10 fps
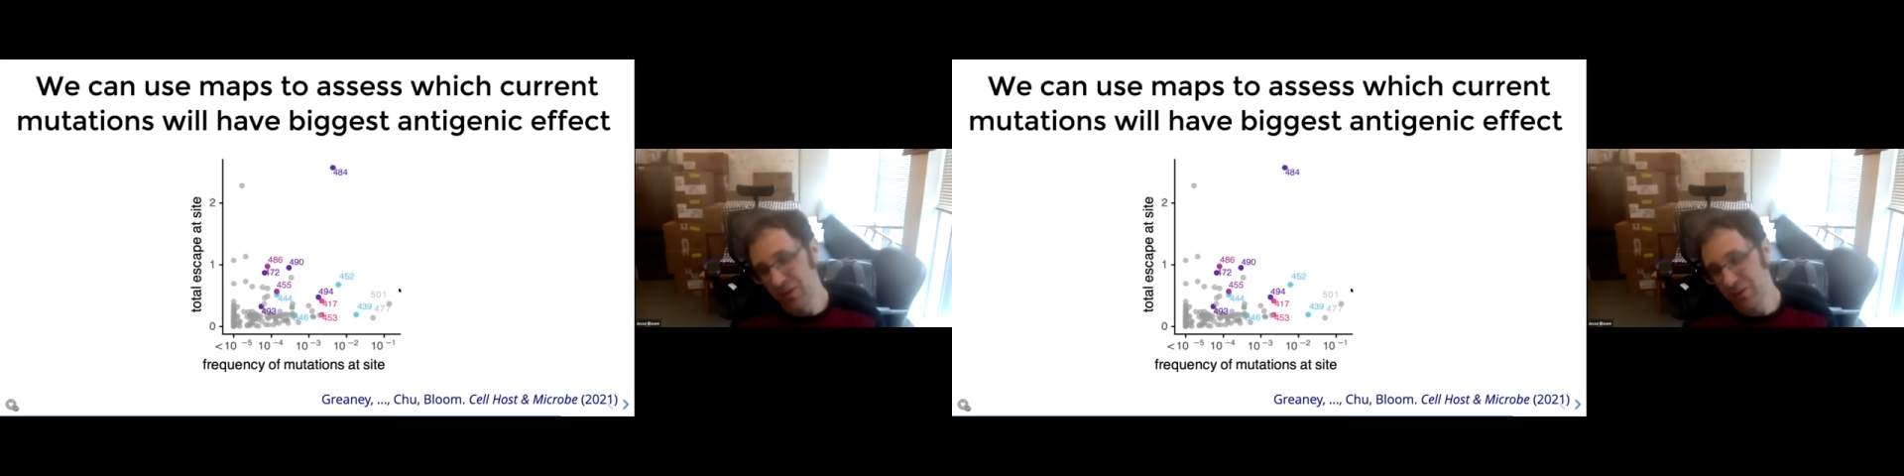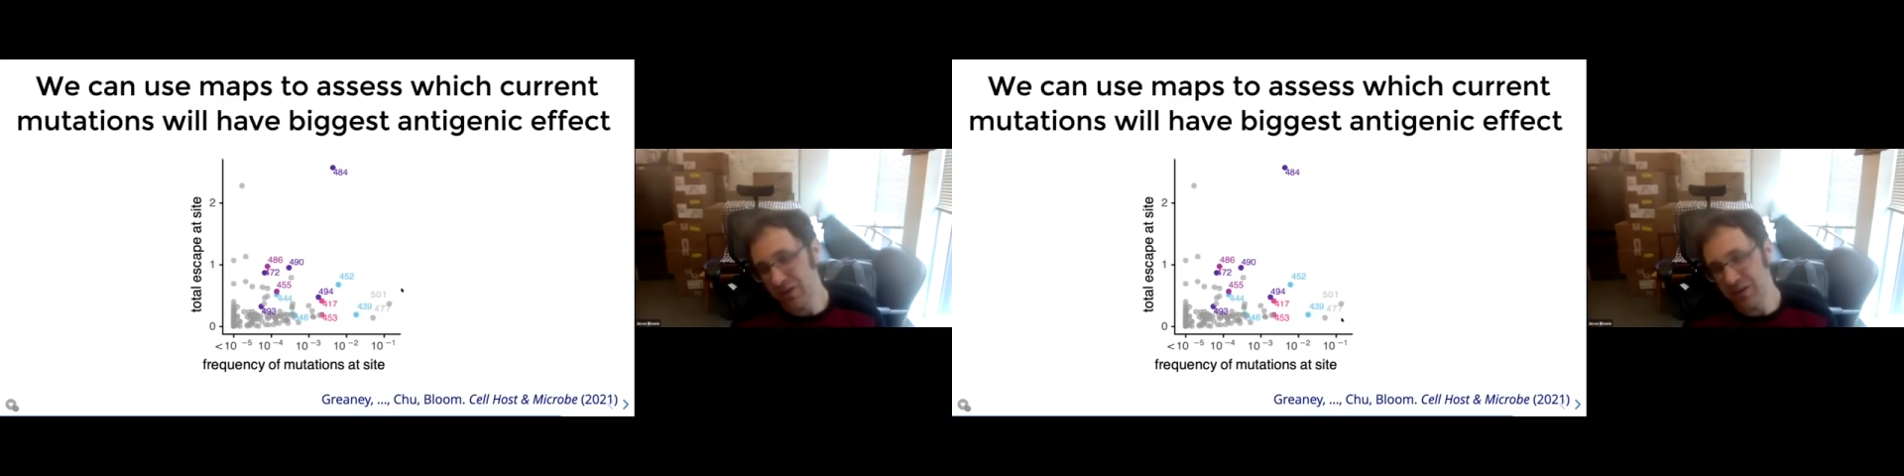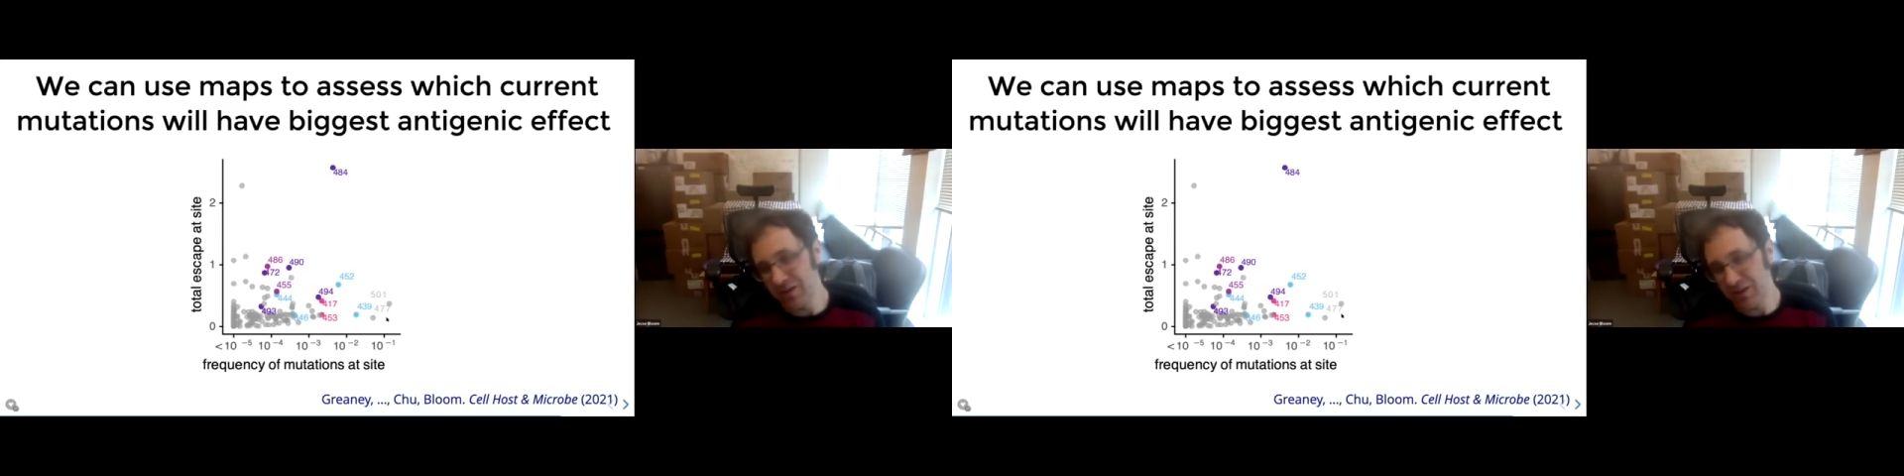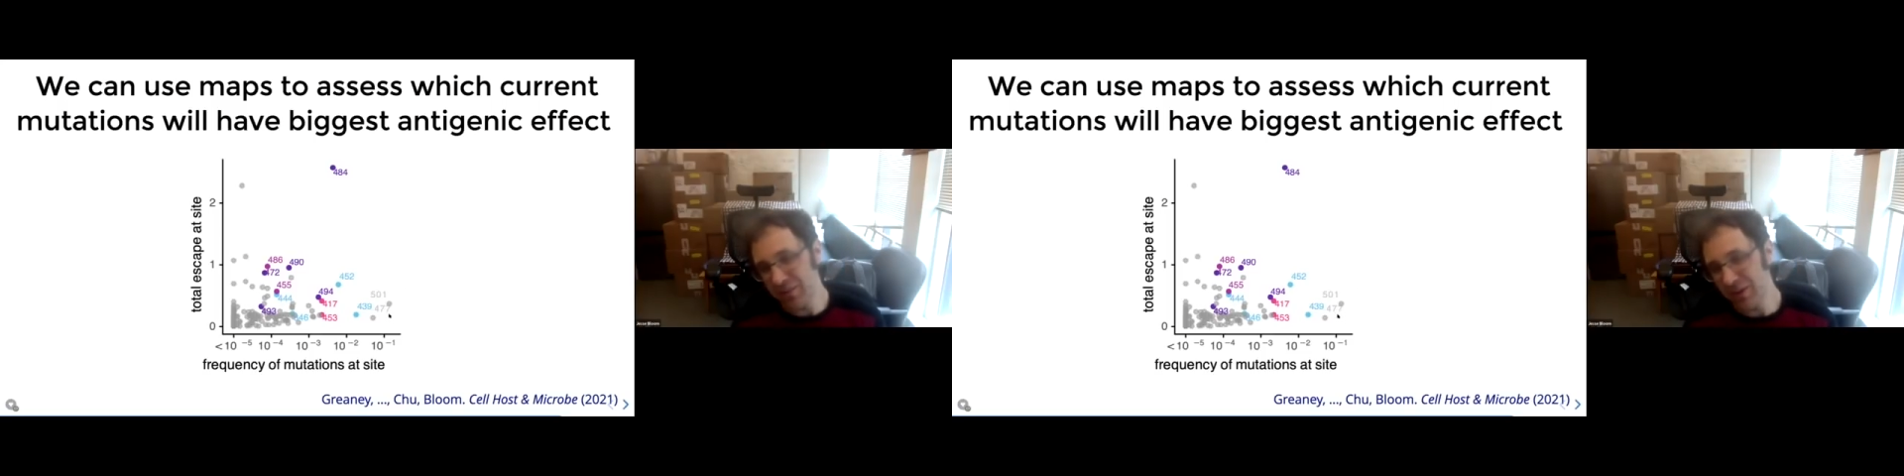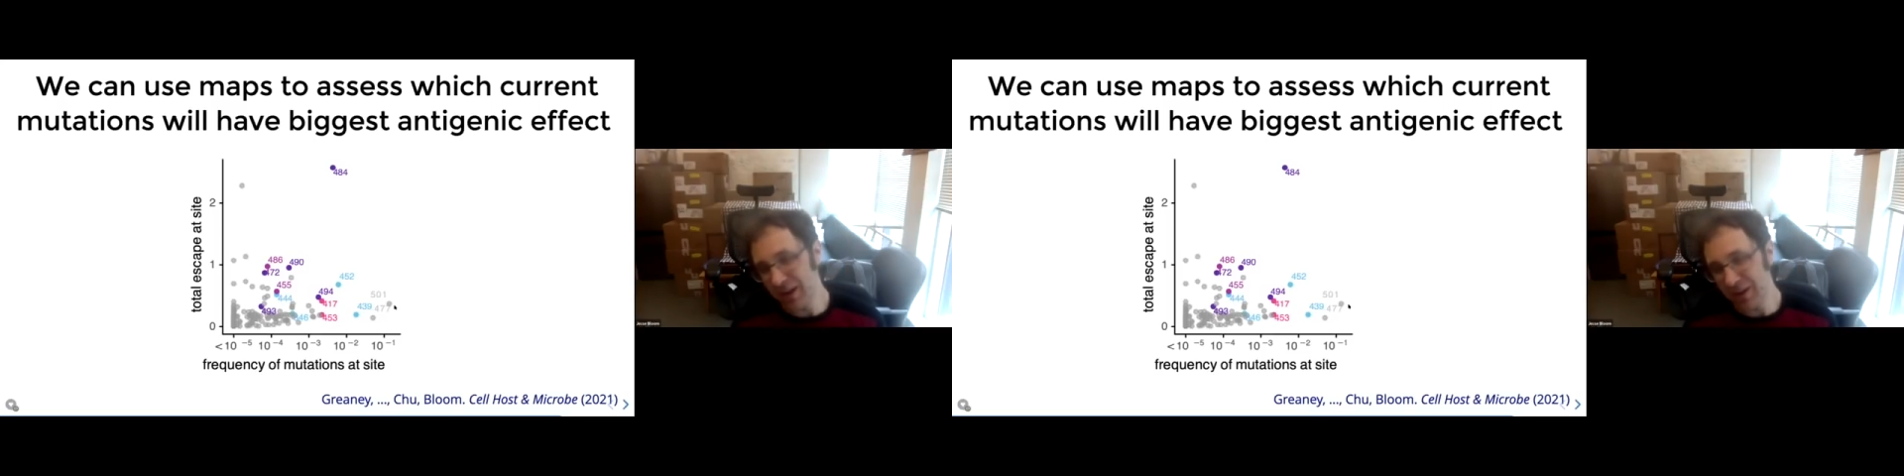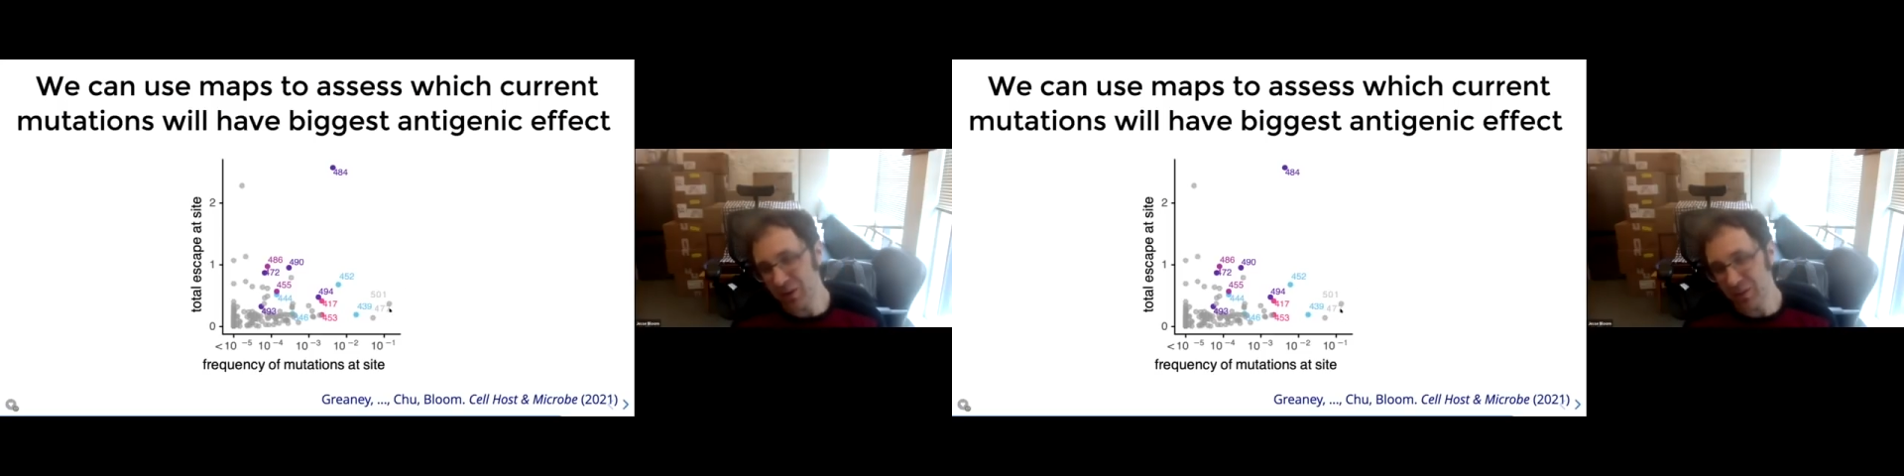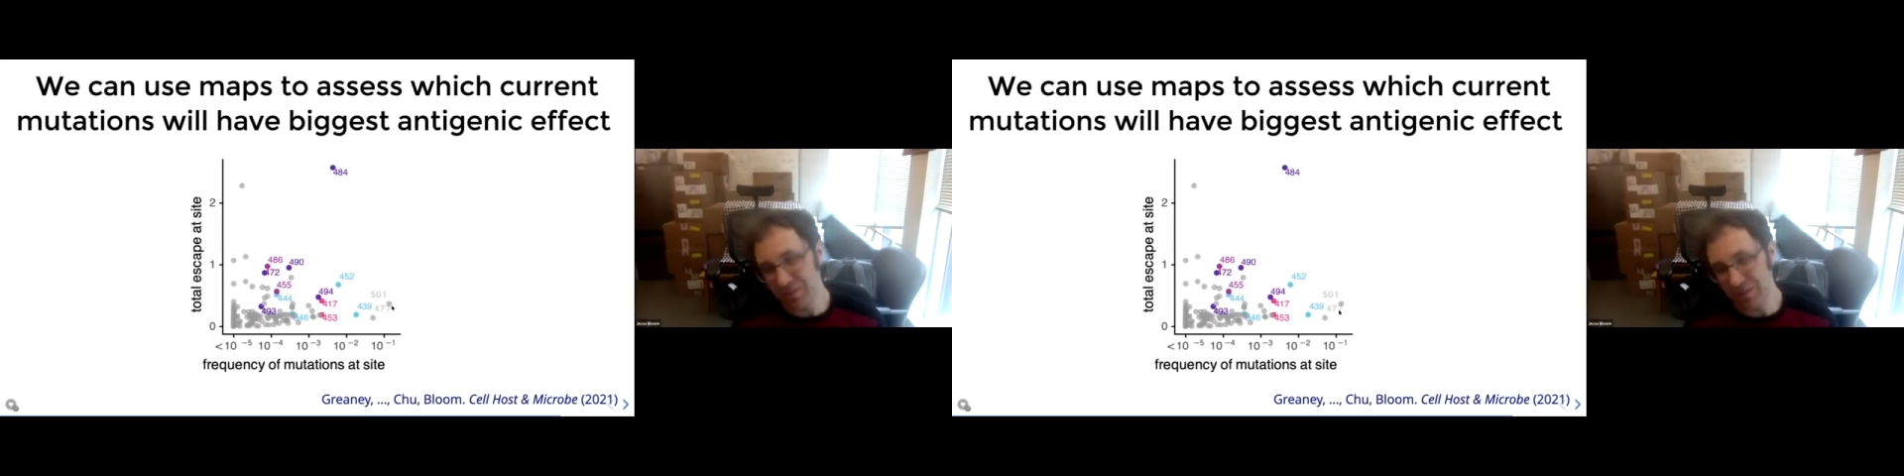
We can see that some of the other